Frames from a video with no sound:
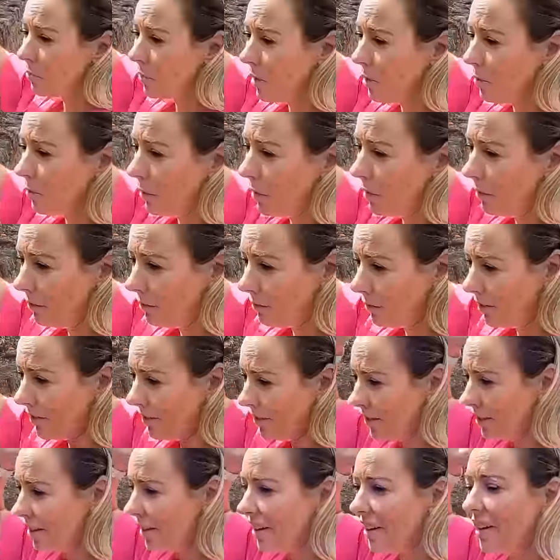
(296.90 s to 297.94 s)
people
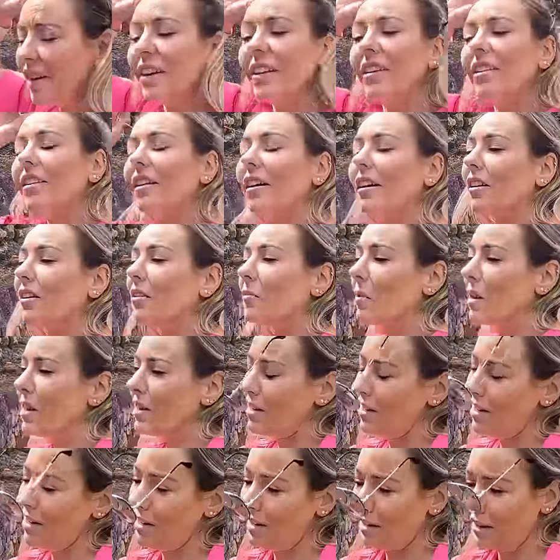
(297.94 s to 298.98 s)
that are
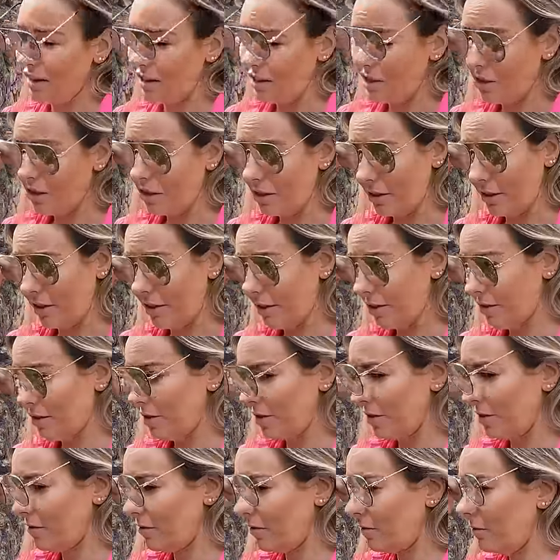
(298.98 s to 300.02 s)
maintaining it currently,
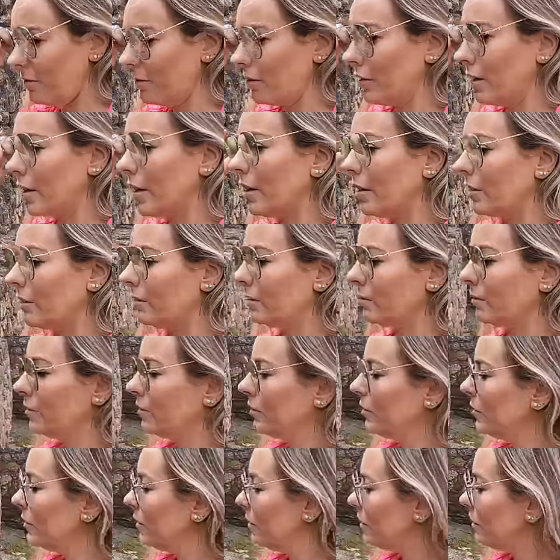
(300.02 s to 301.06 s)
so
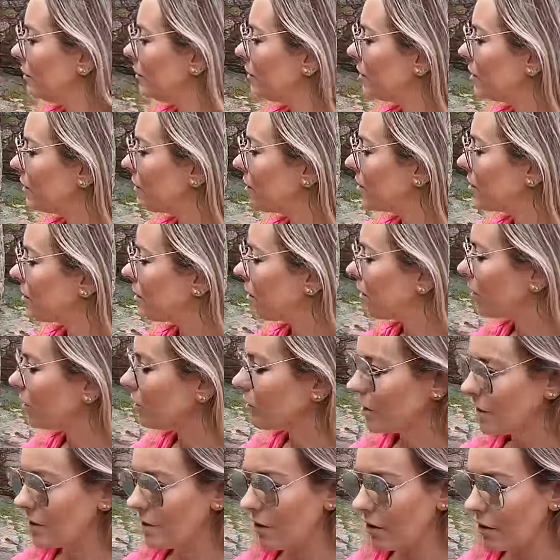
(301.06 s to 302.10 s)
Yeah. It's
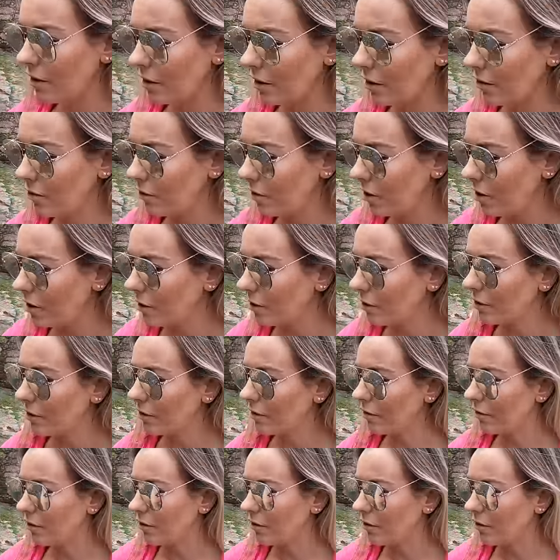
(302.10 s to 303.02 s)
crazy to think how long